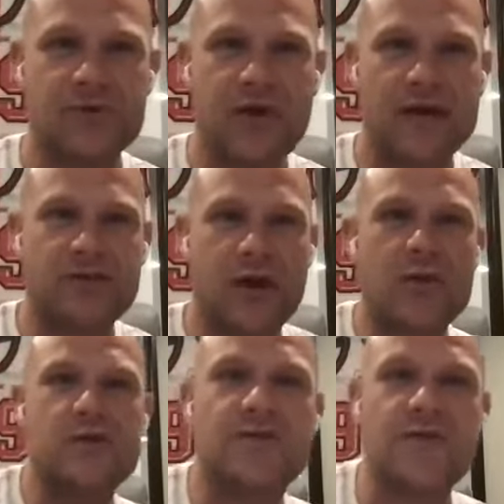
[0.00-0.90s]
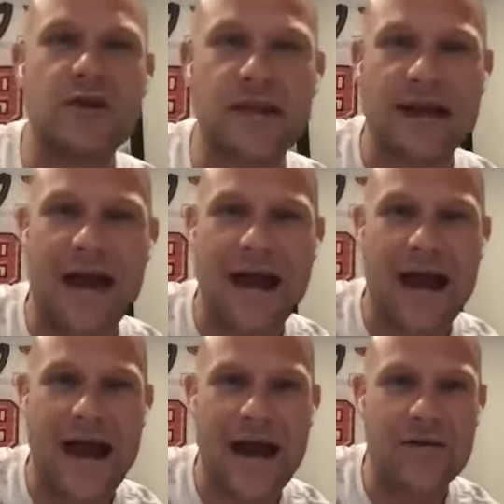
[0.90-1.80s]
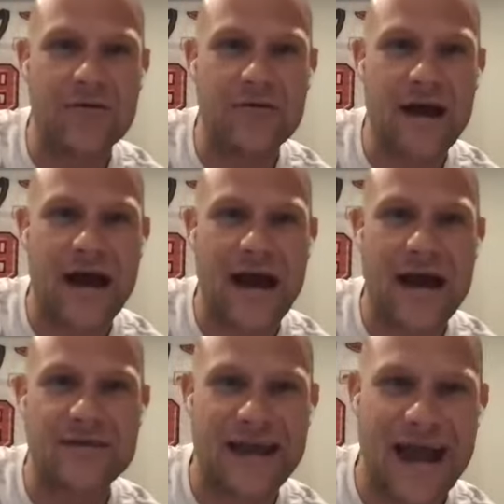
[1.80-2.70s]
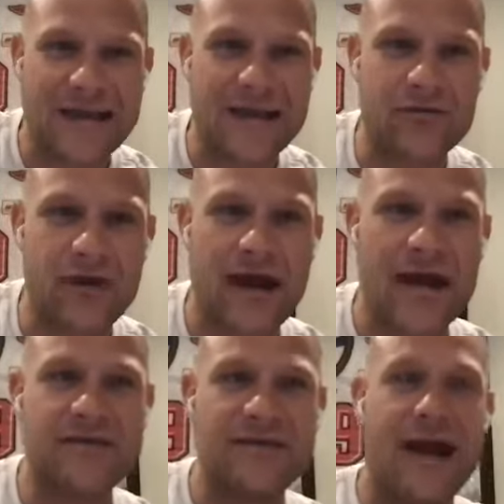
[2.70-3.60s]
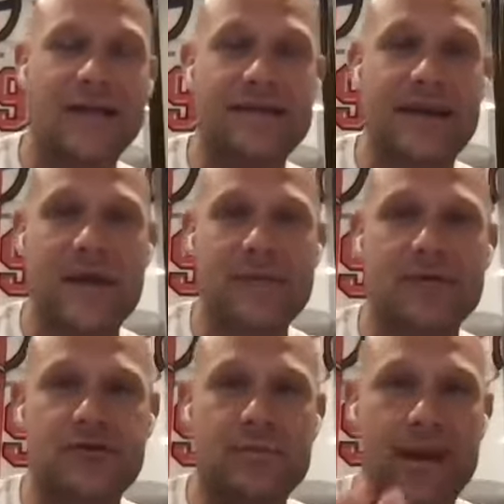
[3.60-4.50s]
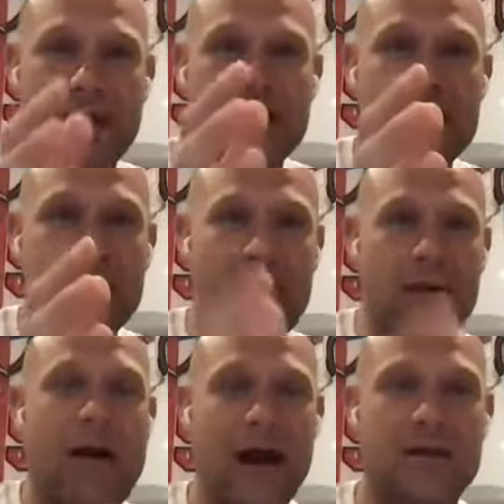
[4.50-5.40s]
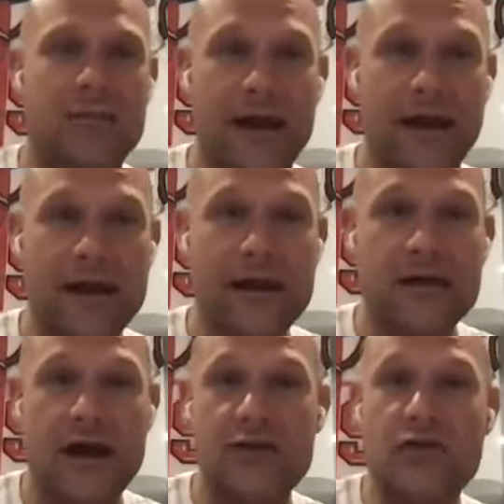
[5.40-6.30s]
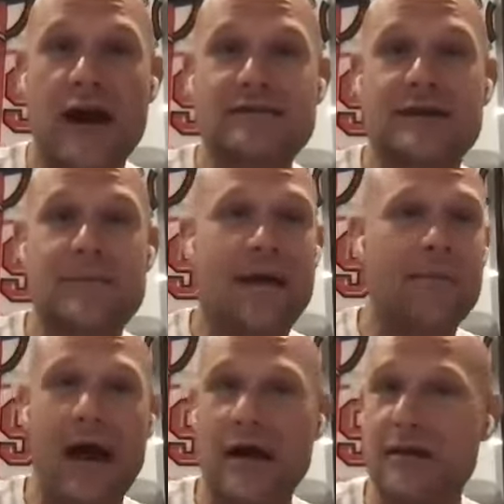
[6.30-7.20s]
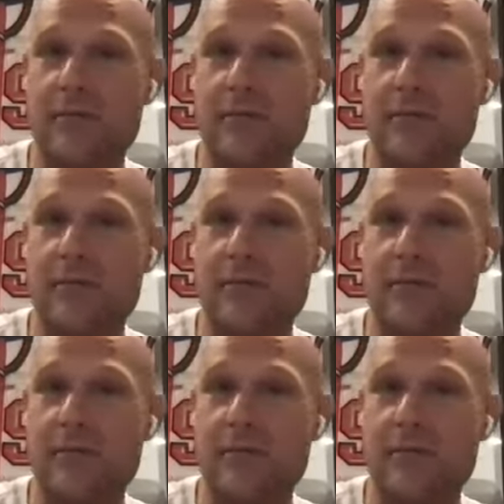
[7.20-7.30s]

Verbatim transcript: right? So I always feel like I have I have a talent, right? I have a talent that I'm able to make a pile of money. Now you guys can make a pile of